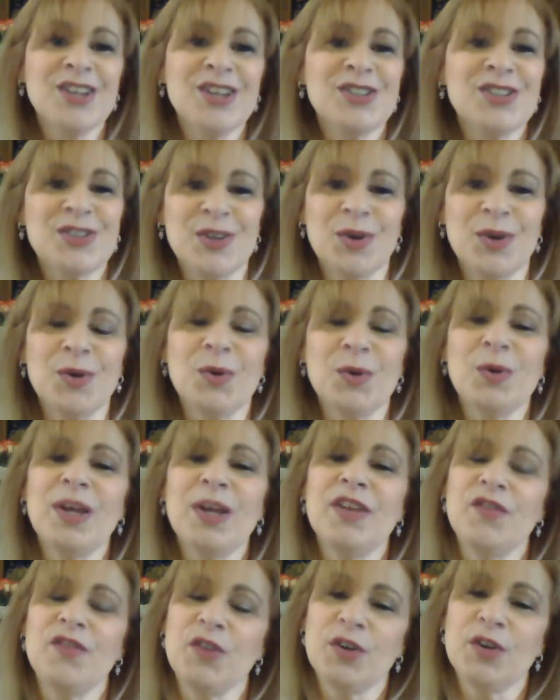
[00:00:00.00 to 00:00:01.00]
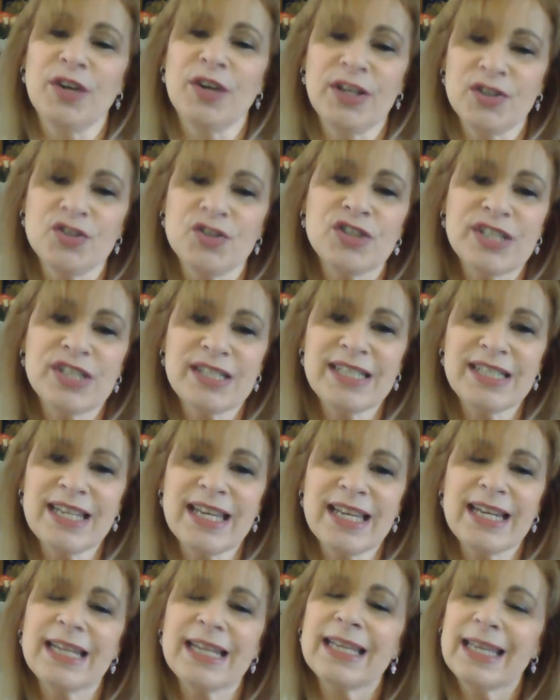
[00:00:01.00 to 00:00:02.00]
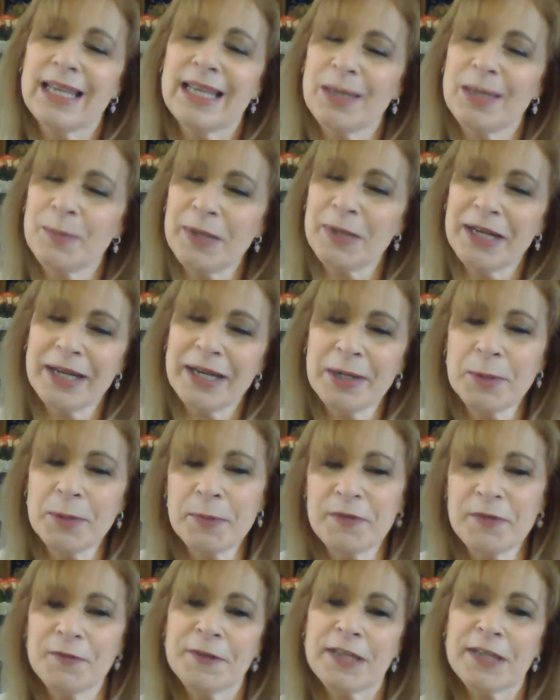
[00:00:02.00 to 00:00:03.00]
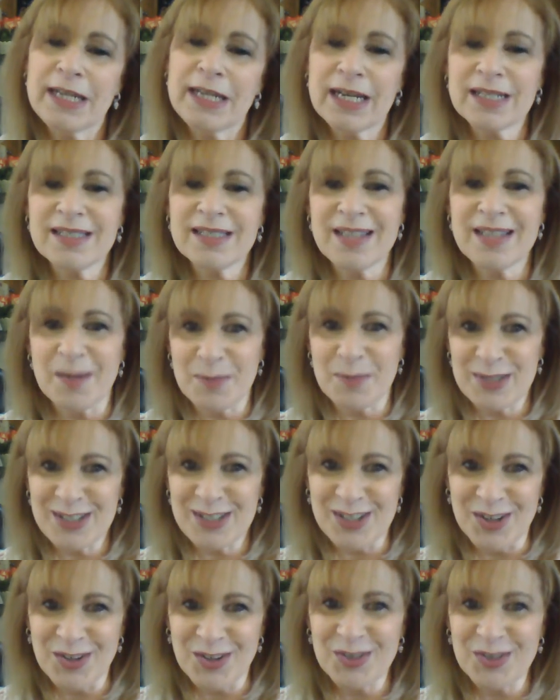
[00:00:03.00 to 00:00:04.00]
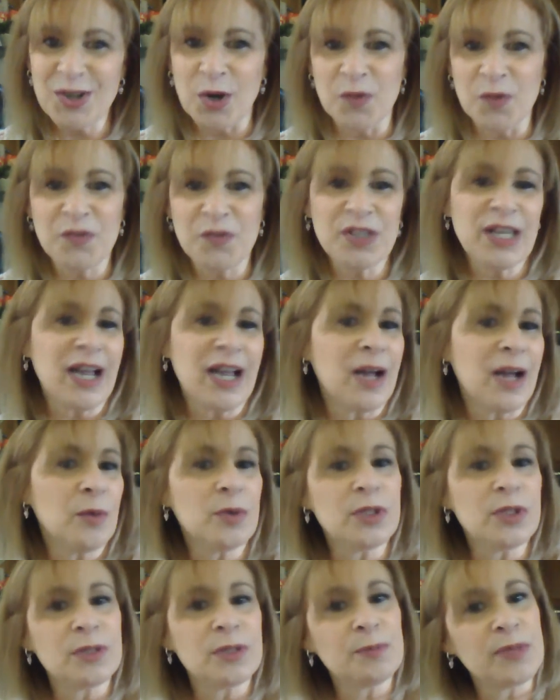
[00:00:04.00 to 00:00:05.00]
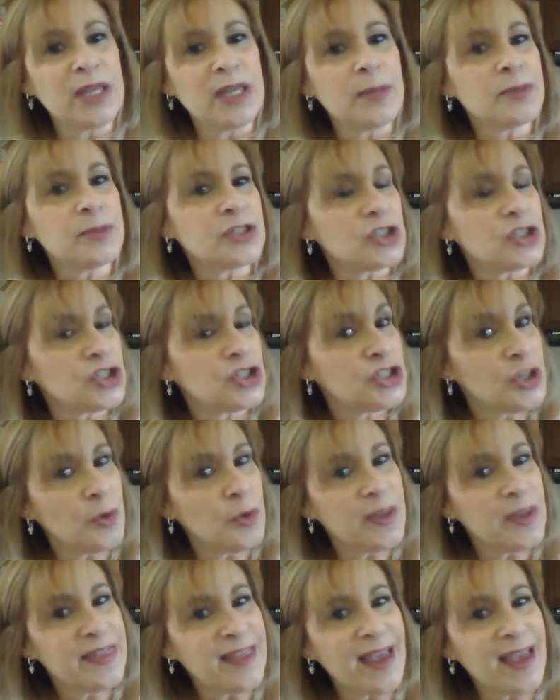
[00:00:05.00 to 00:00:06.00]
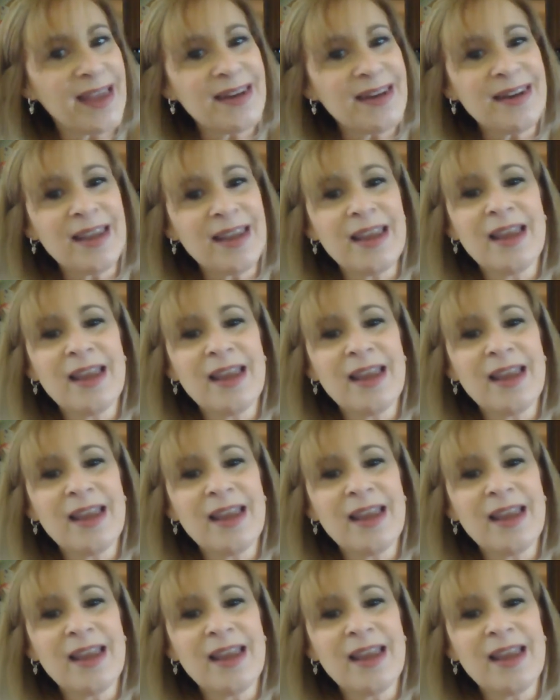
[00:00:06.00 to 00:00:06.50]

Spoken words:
So if you're interested, keep an eye open for the next episode. Hopefully I will be able to show it then.